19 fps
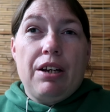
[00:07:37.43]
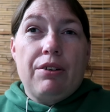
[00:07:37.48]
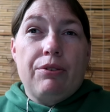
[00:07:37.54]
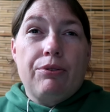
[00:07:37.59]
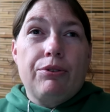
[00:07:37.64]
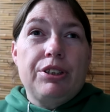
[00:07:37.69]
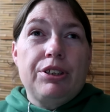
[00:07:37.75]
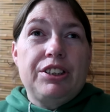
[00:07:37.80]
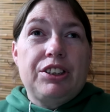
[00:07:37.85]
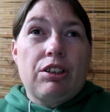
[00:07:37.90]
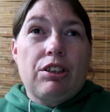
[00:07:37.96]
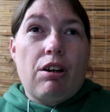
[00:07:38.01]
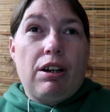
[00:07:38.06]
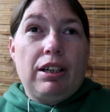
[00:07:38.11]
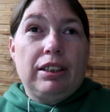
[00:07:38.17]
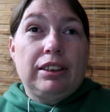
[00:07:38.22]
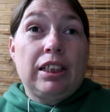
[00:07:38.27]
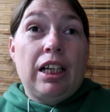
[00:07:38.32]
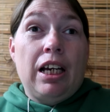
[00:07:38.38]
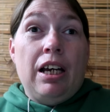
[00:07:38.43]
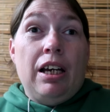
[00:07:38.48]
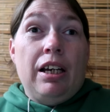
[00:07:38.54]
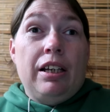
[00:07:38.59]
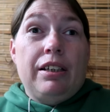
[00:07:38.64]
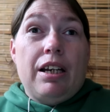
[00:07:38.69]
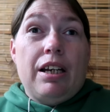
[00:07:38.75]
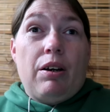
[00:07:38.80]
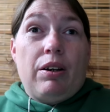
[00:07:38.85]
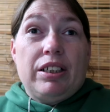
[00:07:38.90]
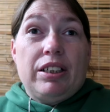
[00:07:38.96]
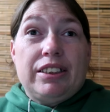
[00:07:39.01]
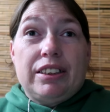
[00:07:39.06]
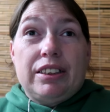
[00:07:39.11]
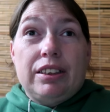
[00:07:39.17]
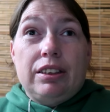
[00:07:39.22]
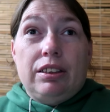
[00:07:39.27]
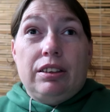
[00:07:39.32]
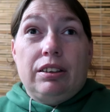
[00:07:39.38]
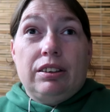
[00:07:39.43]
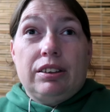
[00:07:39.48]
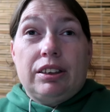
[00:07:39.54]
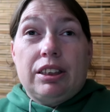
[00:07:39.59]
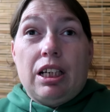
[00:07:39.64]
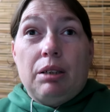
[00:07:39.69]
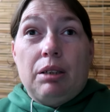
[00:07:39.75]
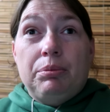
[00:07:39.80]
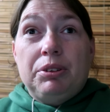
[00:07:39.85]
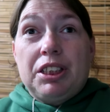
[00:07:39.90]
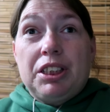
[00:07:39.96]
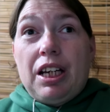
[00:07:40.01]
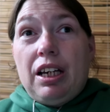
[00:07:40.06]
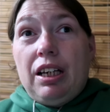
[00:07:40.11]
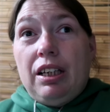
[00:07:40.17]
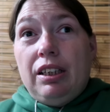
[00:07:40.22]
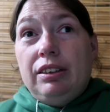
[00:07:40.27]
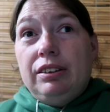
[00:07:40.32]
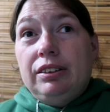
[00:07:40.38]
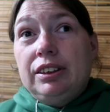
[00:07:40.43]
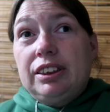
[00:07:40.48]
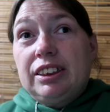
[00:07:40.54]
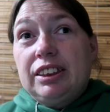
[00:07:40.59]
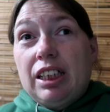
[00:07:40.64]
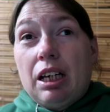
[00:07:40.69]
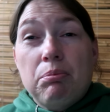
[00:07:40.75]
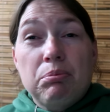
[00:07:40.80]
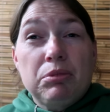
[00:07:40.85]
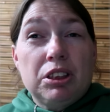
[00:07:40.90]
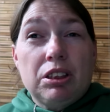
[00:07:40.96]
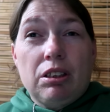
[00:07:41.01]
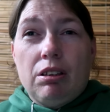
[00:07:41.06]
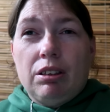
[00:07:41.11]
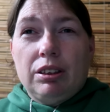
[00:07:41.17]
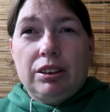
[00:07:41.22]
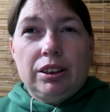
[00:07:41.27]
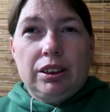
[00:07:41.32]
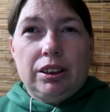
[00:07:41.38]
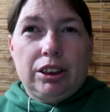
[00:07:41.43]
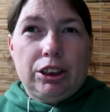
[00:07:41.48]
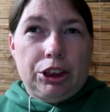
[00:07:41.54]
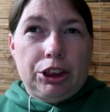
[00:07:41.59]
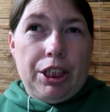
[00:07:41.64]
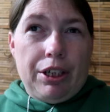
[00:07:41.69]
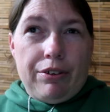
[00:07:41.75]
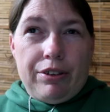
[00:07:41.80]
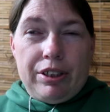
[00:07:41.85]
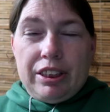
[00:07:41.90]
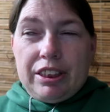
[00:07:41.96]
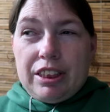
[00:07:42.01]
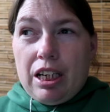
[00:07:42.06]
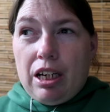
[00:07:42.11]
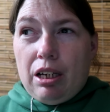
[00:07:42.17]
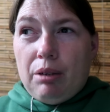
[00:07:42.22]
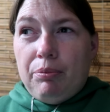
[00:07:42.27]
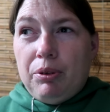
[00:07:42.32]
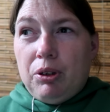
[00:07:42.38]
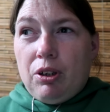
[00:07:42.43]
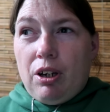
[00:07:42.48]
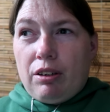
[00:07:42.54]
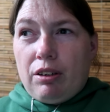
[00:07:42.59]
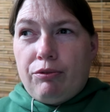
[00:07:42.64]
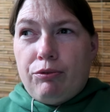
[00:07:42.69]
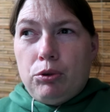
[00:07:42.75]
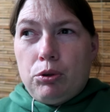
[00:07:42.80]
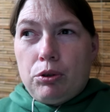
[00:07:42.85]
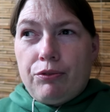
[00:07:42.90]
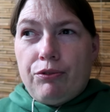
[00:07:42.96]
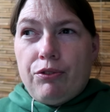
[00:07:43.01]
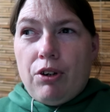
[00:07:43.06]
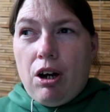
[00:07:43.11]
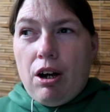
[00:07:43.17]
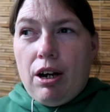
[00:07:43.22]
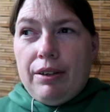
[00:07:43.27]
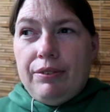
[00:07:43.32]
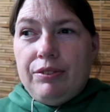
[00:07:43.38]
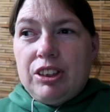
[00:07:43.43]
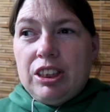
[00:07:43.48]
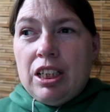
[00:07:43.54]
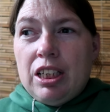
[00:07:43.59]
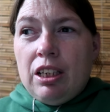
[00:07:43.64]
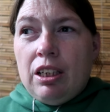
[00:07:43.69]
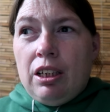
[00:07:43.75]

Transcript: Every size now has singular tubs, and some sizes are sharing a tub, like four to fives